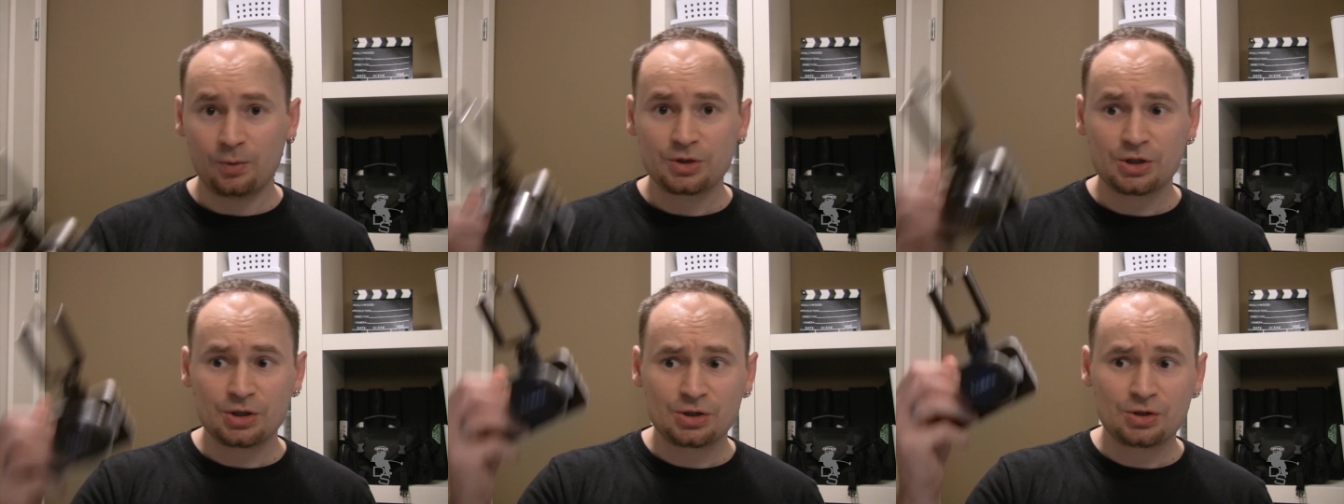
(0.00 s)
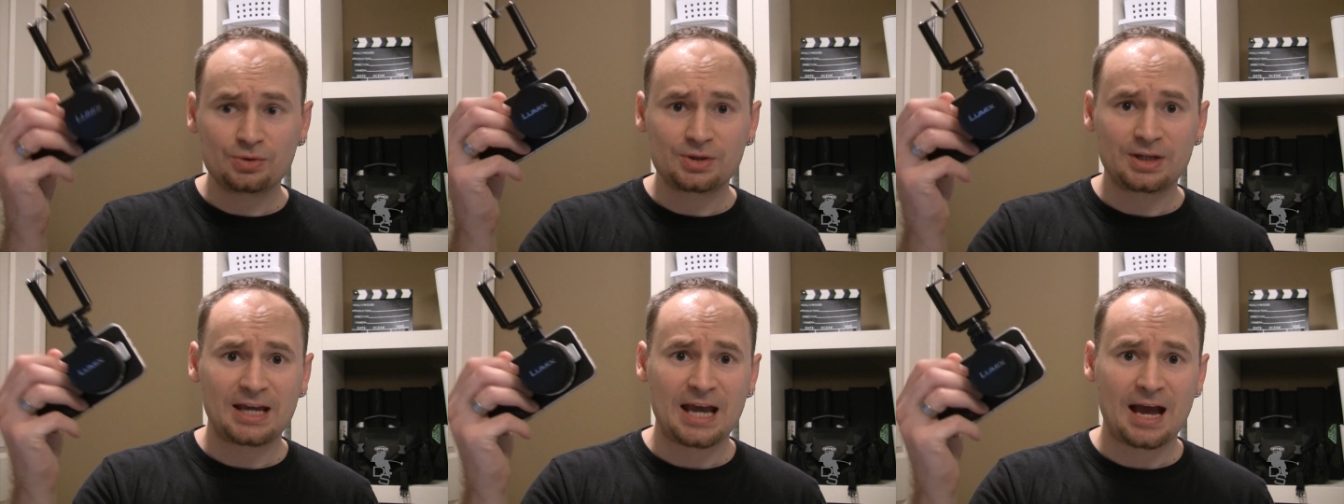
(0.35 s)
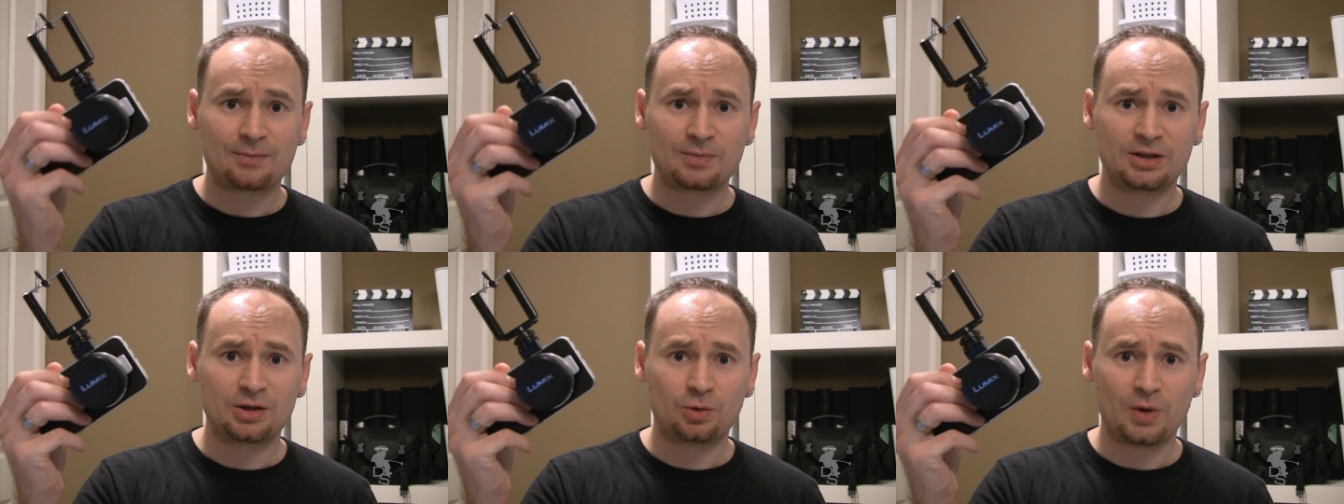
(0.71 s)
just use the
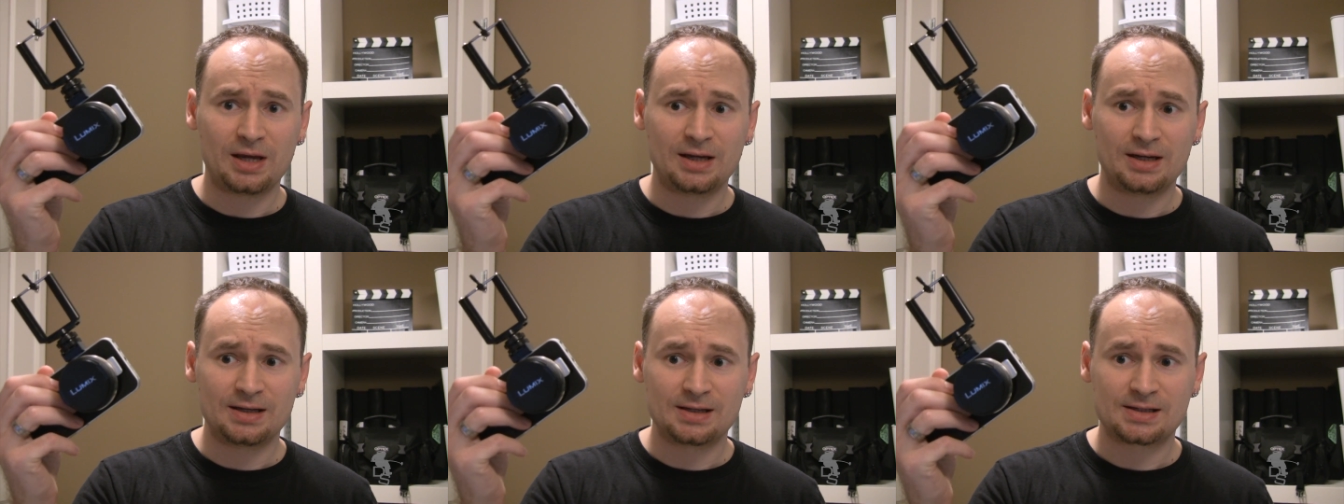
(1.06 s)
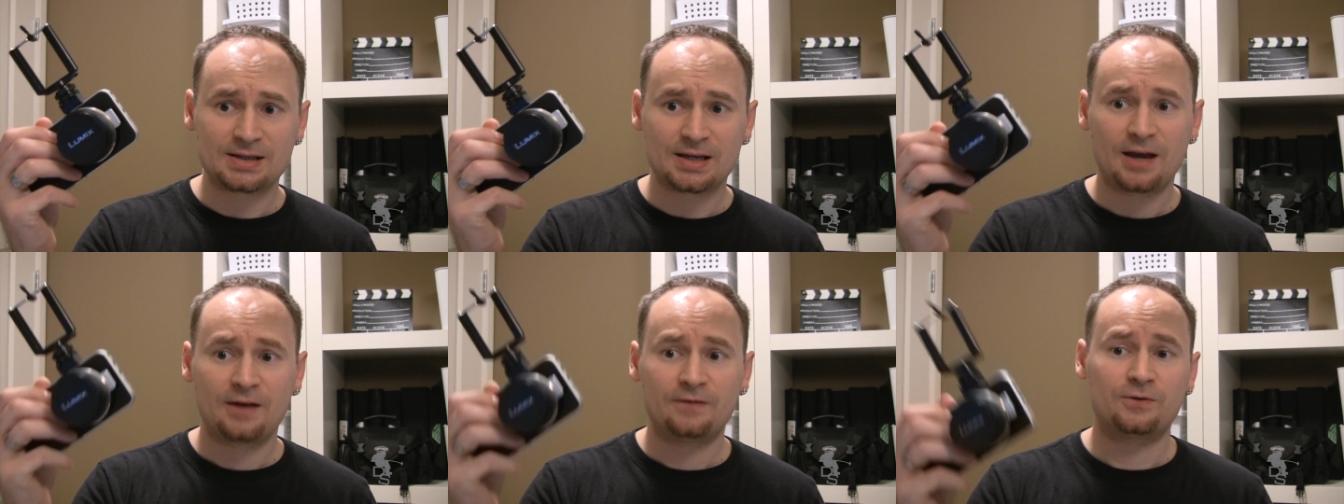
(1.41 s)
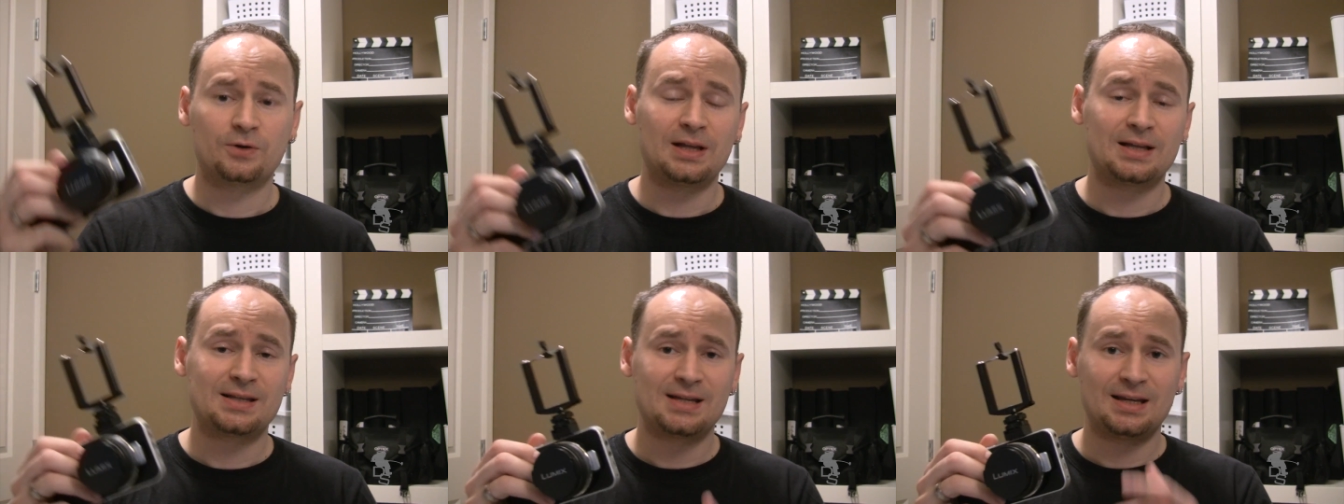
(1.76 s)
camera the way it is for,
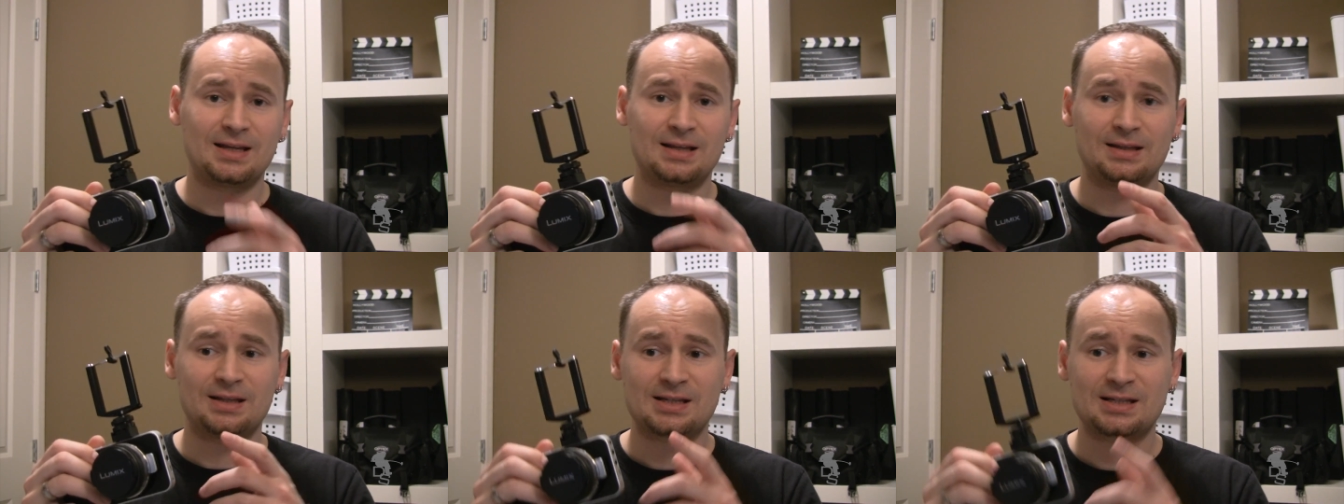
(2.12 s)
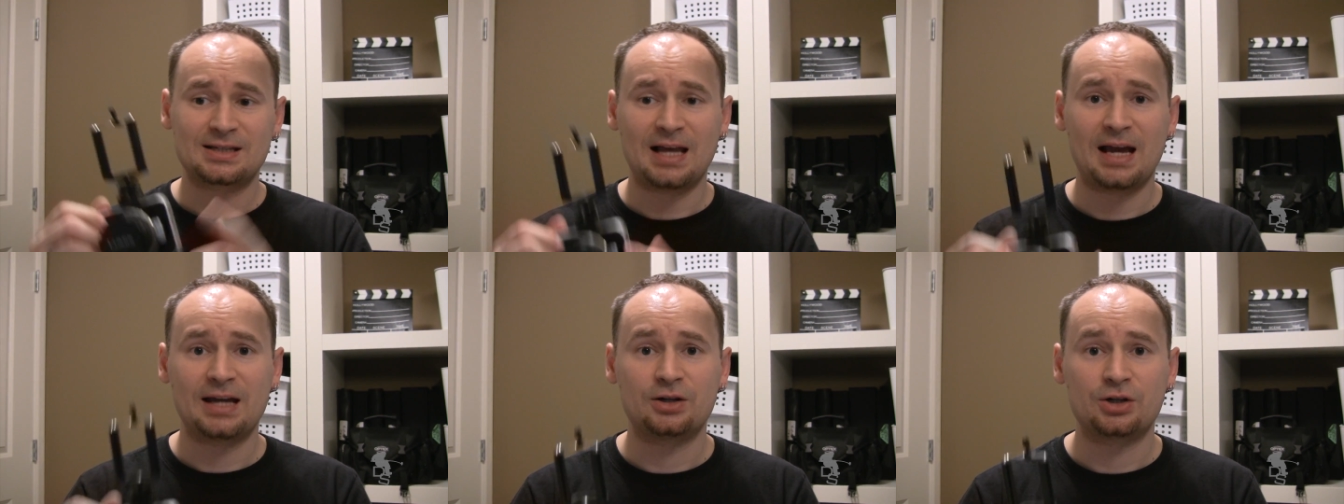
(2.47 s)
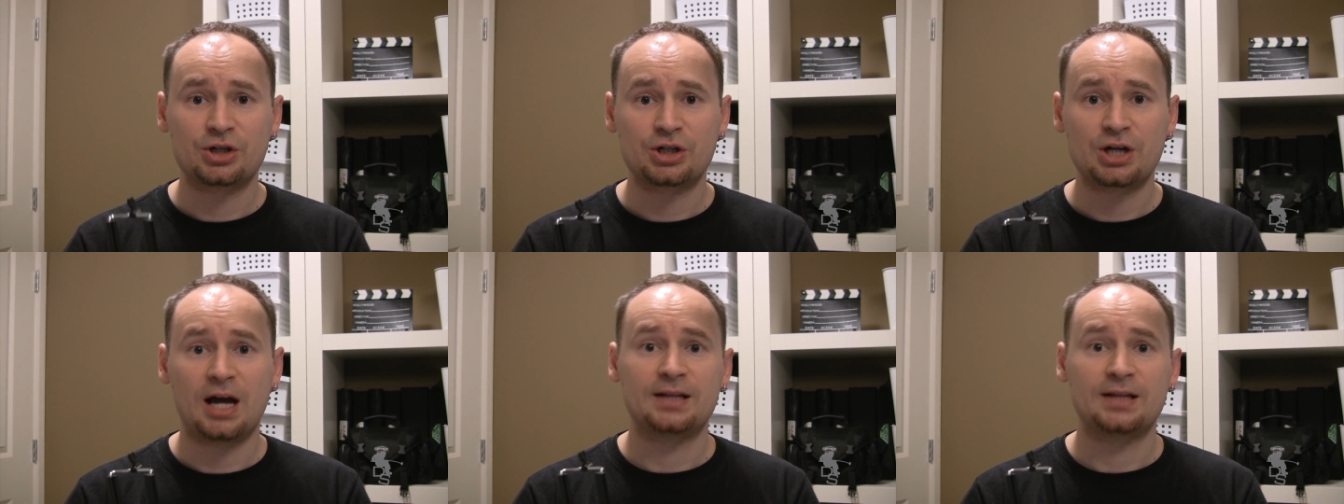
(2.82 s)
let's say, the slider
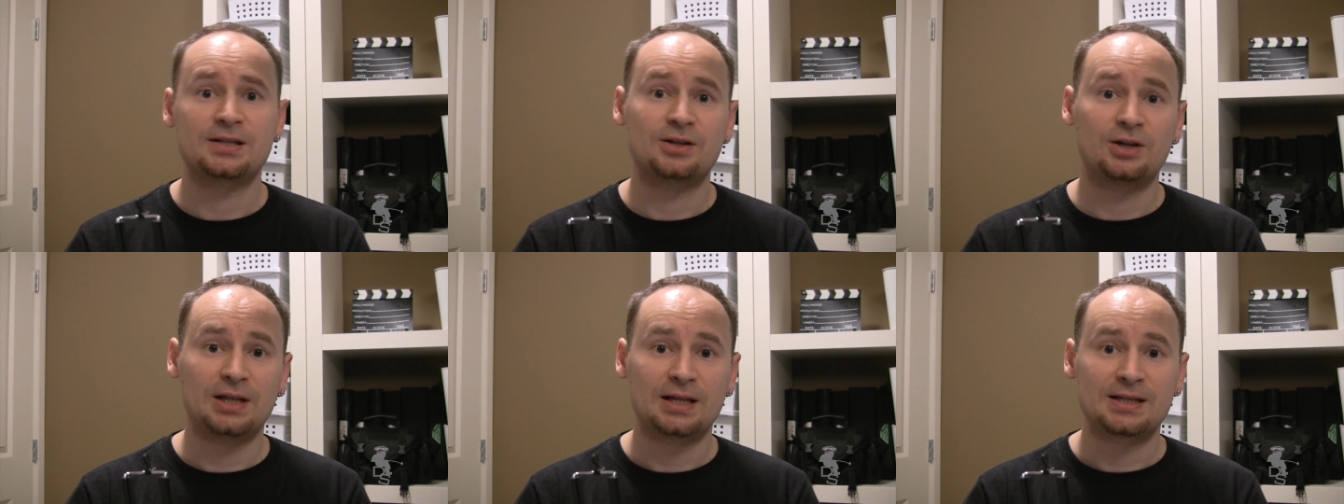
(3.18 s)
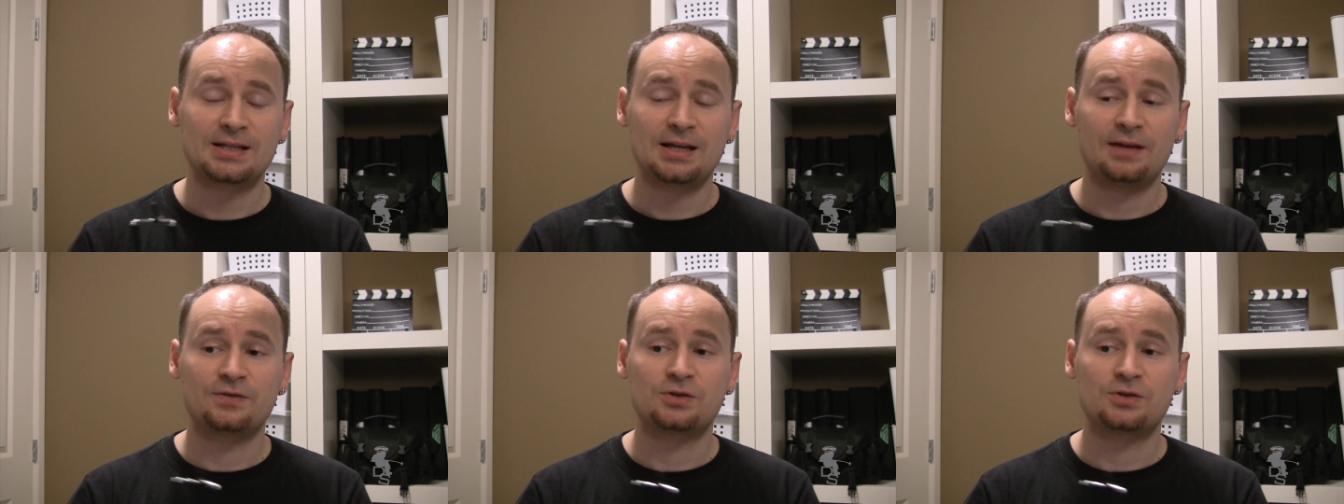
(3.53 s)
shots and all that stuff.